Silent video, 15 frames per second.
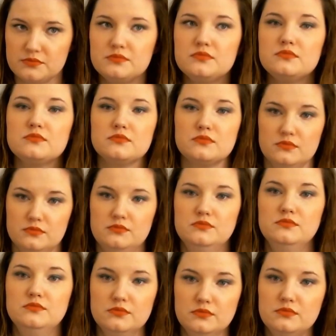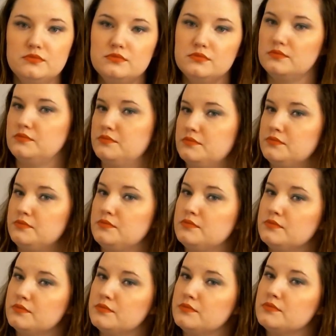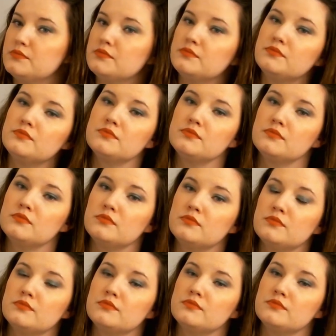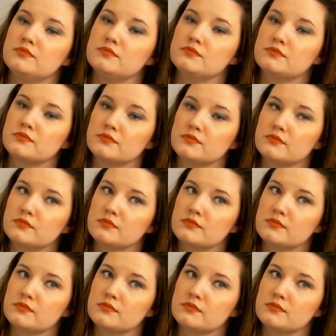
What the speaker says: This person isn't speaking.